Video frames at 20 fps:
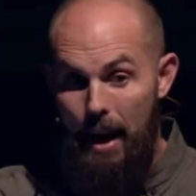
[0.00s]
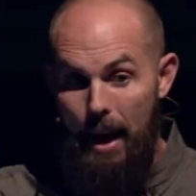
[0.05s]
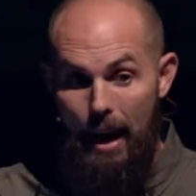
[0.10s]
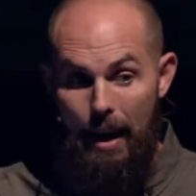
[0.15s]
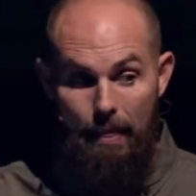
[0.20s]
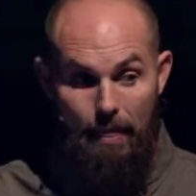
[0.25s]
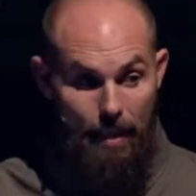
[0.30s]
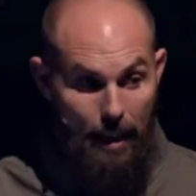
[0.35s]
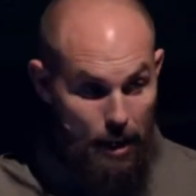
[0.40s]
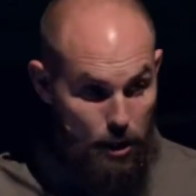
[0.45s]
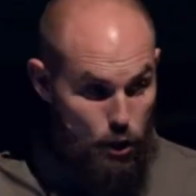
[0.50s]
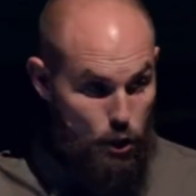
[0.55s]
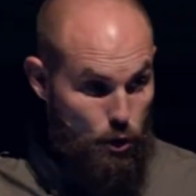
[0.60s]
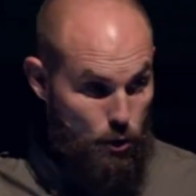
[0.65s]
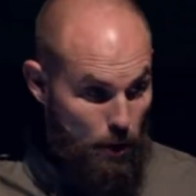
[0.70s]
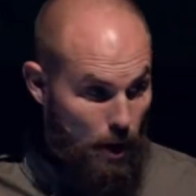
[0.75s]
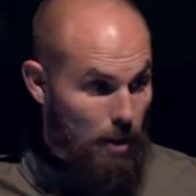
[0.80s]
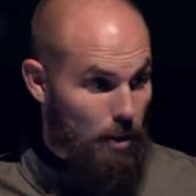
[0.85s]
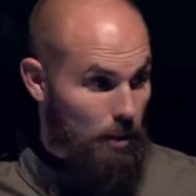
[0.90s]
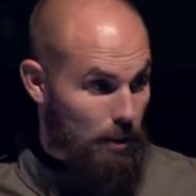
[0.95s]
and they
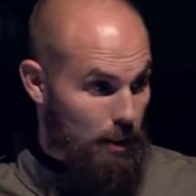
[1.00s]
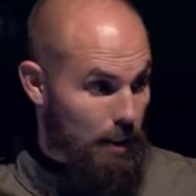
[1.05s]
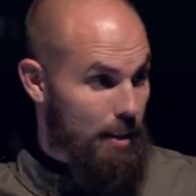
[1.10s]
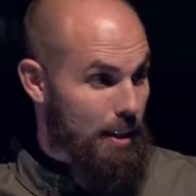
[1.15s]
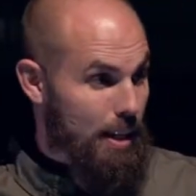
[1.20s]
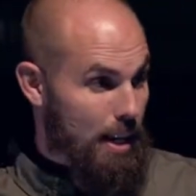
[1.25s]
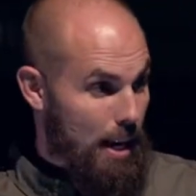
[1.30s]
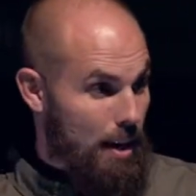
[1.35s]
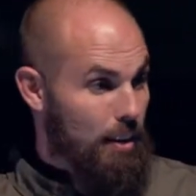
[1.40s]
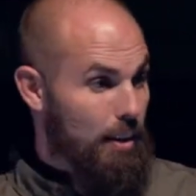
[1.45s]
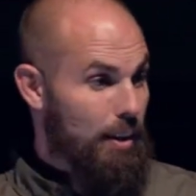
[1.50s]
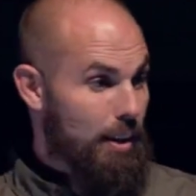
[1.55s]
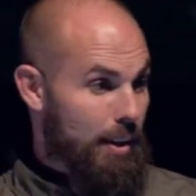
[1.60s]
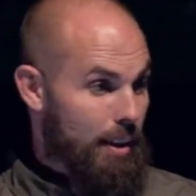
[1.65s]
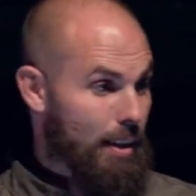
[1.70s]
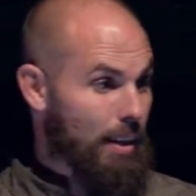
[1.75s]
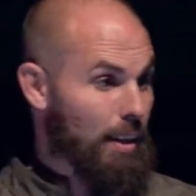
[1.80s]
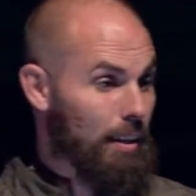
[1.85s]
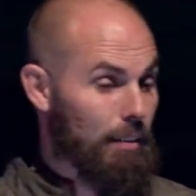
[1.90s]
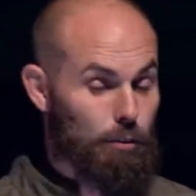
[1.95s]
struggled in the
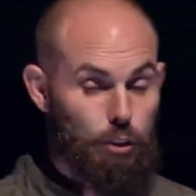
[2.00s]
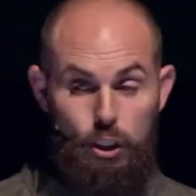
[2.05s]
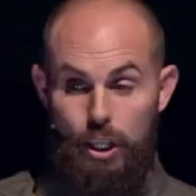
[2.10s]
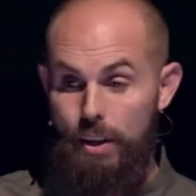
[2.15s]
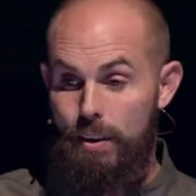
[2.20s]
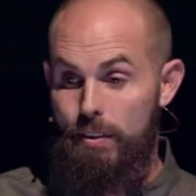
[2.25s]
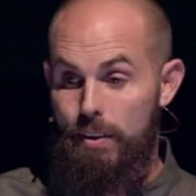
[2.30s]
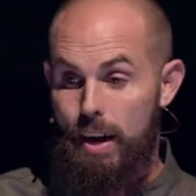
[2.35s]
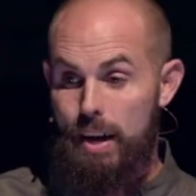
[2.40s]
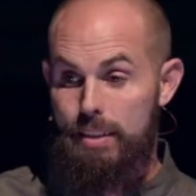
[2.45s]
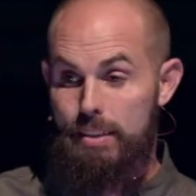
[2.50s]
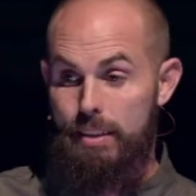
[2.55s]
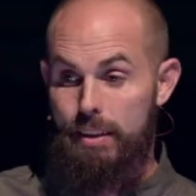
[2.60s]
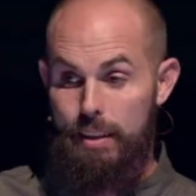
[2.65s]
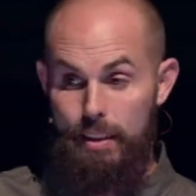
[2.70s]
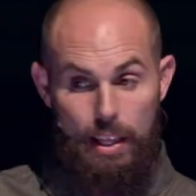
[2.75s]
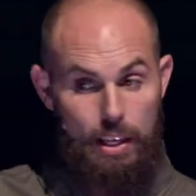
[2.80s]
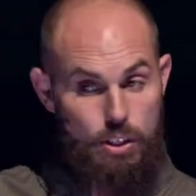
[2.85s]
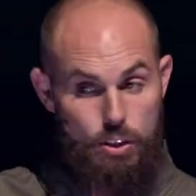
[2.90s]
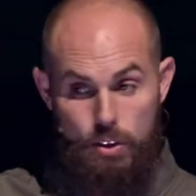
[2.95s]
area of generosity.
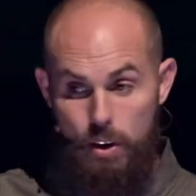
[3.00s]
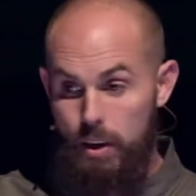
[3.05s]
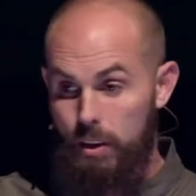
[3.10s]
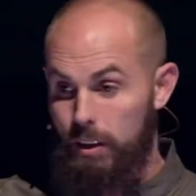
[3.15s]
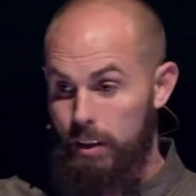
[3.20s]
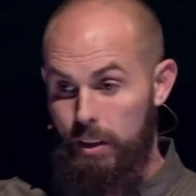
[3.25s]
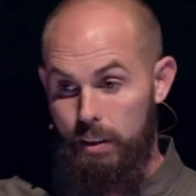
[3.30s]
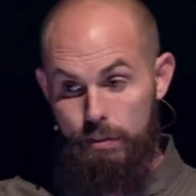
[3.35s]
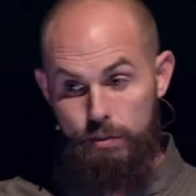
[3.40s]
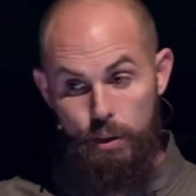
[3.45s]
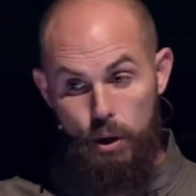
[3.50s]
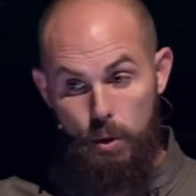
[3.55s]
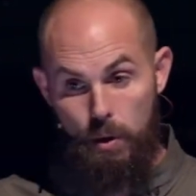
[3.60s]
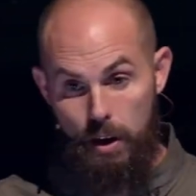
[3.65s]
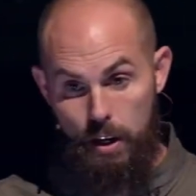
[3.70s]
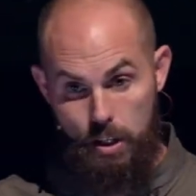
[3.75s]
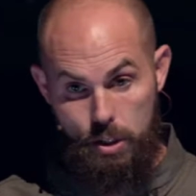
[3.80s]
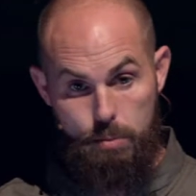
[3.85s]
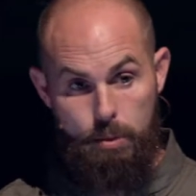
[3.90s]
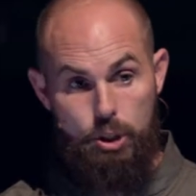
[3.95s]
They struggled in a few
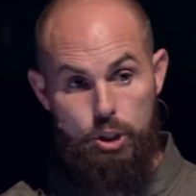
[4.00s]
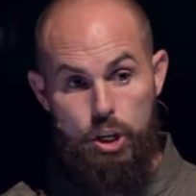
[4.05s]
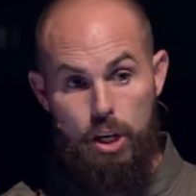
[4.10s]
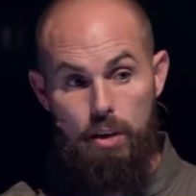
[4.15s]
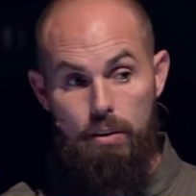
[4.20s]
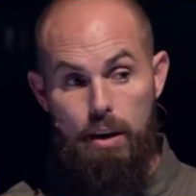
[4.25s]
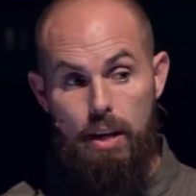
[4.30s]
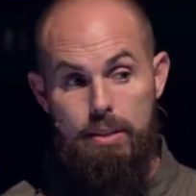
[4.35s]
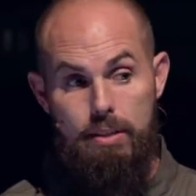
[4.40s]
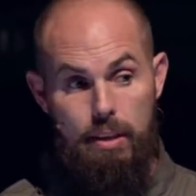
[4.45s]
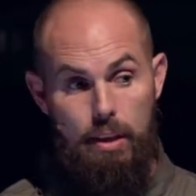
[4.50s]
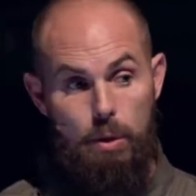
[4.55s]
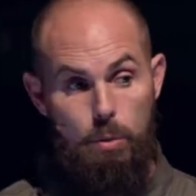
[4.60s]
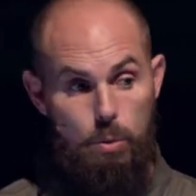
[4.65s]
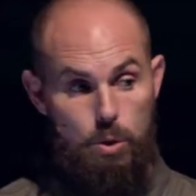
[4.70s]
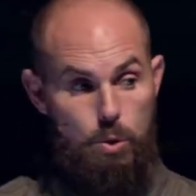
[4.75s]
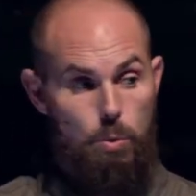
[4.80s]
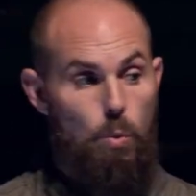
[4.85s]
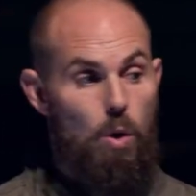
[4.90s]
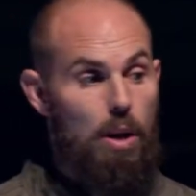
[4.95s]
areas, but generosity
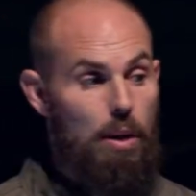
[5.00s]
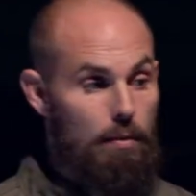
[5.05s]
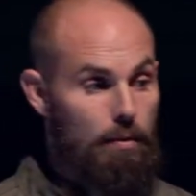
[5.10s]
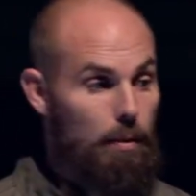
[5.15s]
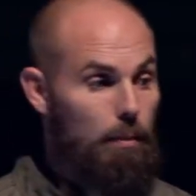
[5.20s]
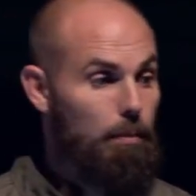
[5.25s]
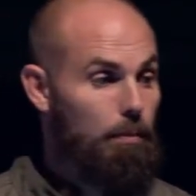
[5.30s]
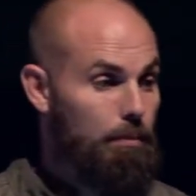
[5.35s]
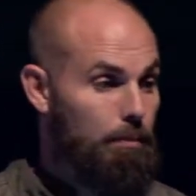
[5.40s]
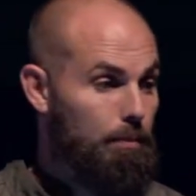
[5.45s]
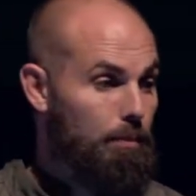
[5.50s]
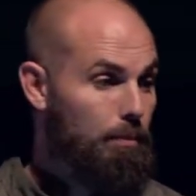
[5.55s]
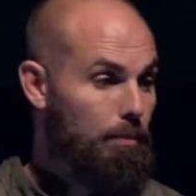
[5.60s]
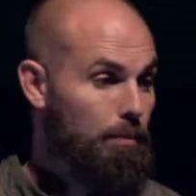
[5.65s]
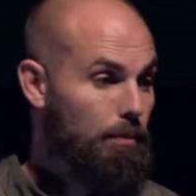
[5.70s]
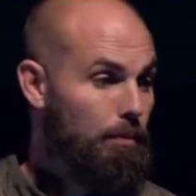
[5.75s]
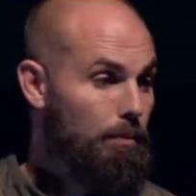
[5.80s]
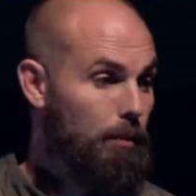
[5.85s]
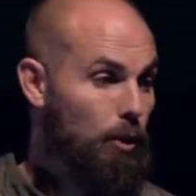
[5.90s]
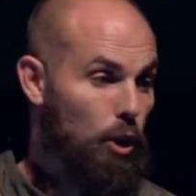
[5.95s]
was one of them.
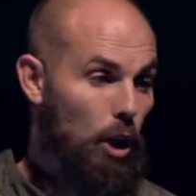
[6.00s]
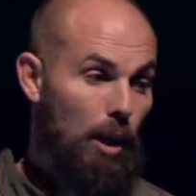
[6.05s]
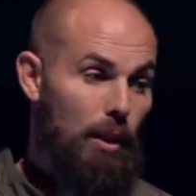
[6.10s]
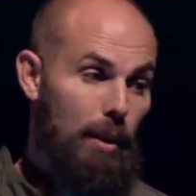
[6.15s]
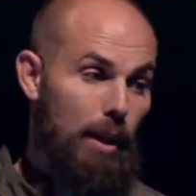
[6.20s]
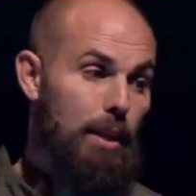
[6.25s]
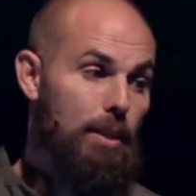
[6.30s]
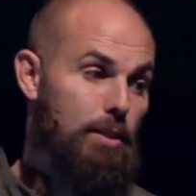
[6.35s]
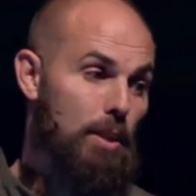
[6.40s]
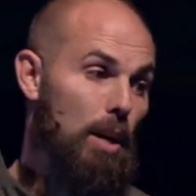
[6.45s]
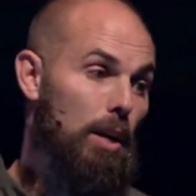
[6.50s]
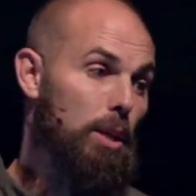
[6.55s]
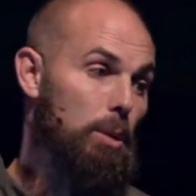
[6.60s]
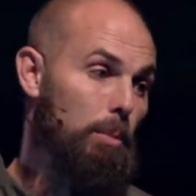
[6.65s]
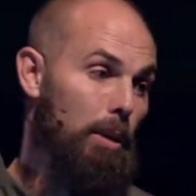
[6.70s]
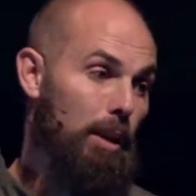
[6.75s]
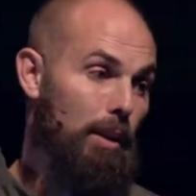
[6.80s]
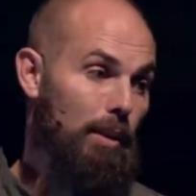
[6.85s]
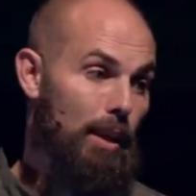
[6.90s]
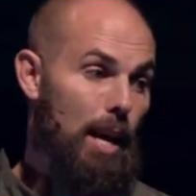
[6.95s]
John Link talked
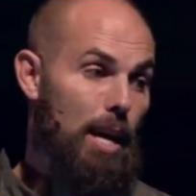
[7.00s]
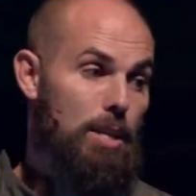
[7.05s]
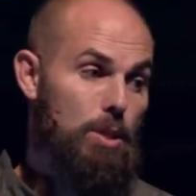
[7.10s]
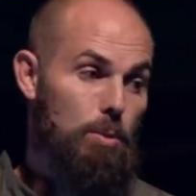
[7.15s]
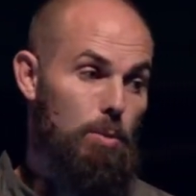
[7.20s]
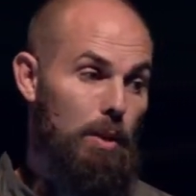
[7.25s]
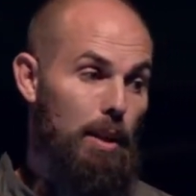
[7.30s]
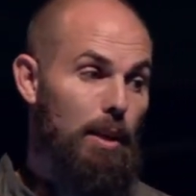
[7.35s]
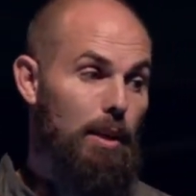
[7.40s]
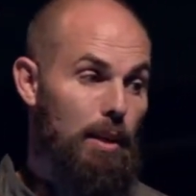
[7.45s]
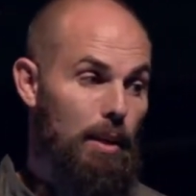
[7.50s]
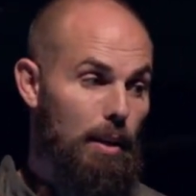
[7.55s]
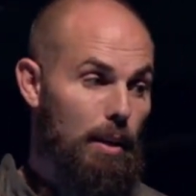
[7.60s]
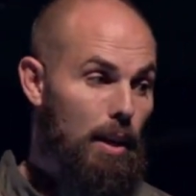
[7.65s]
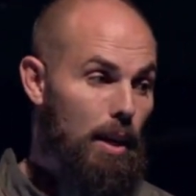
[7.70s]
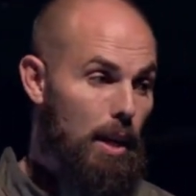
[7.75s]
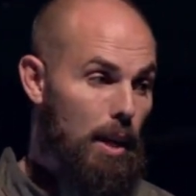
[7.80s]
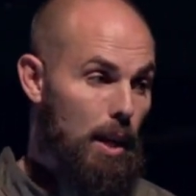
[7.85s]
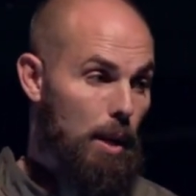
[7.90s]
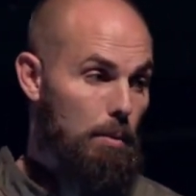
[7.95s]
about it last week, and
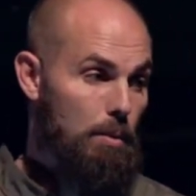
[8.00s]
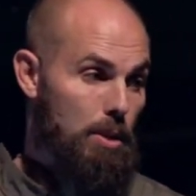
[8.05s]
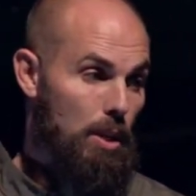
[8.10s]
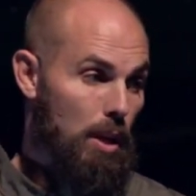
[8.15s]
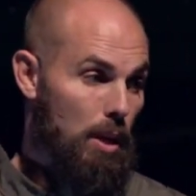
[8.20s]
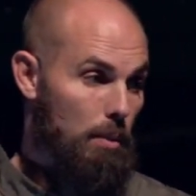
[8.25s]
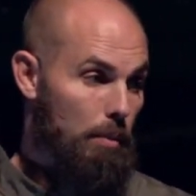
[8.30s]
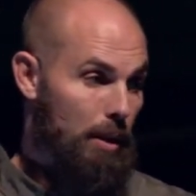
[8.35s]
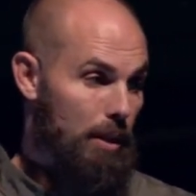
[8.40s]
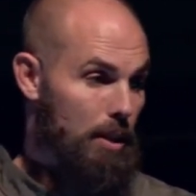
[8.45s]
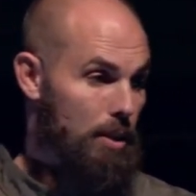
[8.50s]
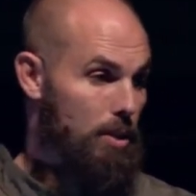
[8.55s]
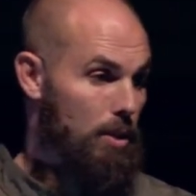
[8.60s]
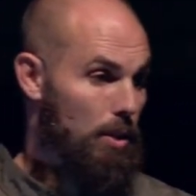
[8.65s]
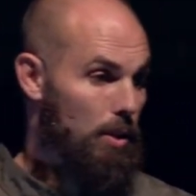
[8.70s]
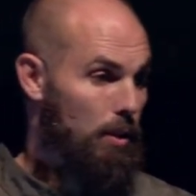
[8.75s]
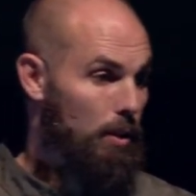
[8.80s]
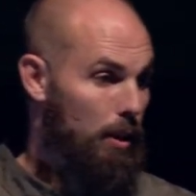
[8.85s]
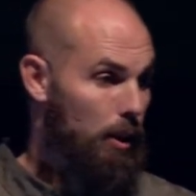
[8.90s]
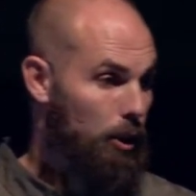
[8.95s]
he was talking about this
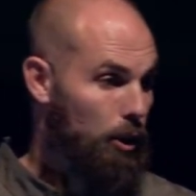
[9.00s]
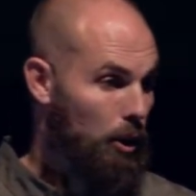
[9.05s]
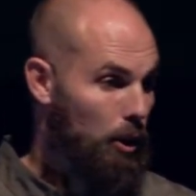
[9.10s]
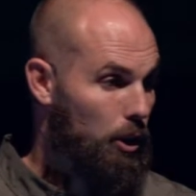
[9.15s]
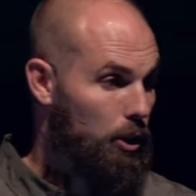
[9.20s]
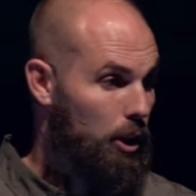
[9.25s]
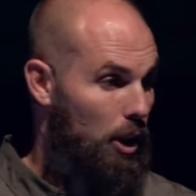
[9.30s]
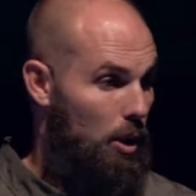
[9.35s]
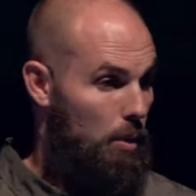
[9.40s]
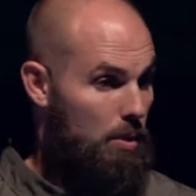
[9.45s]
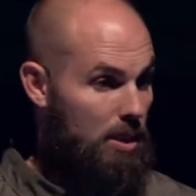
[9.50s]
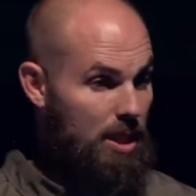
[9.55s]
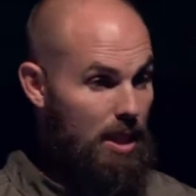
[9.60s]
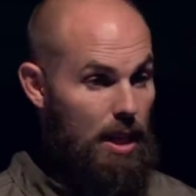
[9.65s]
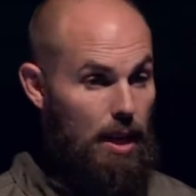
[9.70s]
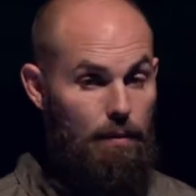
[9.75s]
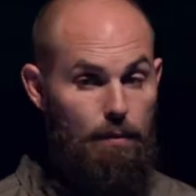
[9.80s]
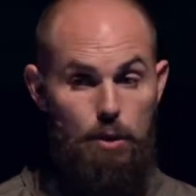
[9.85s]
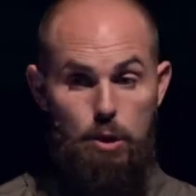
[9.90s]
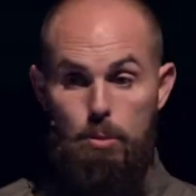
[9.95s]
early church, and there was a
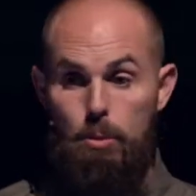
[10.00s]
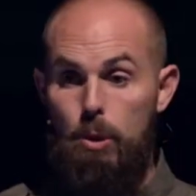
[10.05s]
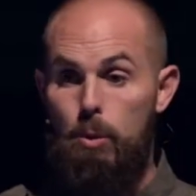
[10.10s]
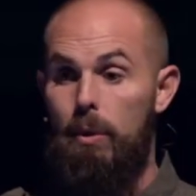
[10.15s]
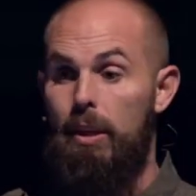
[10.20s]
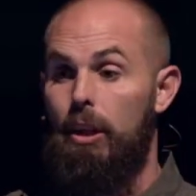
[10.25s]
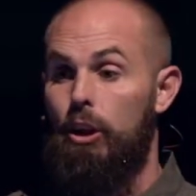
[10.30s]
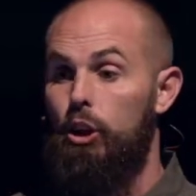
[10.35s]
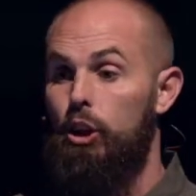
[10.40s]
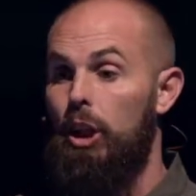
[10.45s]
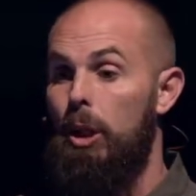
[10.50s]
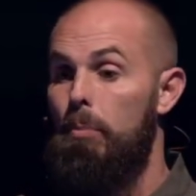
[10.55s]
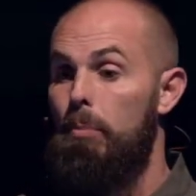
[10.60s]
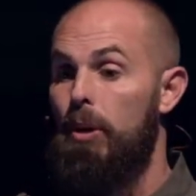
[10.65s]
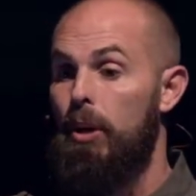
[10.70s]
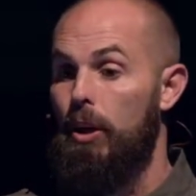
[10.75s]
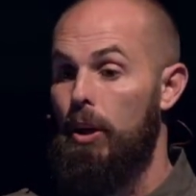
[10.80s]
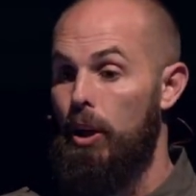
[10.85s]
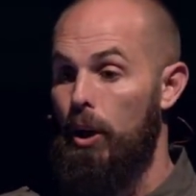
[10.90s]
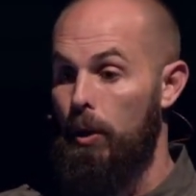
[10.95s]
difference between a sheep
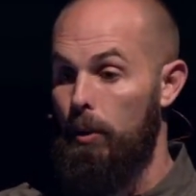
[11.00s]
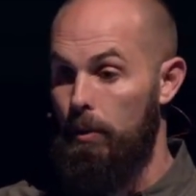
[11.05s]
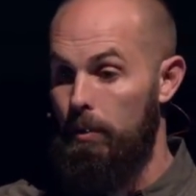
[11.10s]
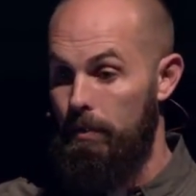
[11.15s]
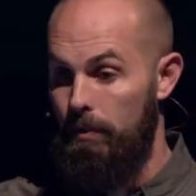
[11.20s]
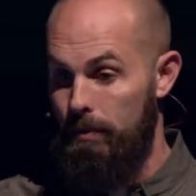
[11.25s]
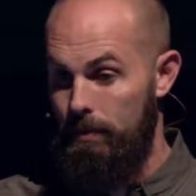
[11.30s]
and a goat.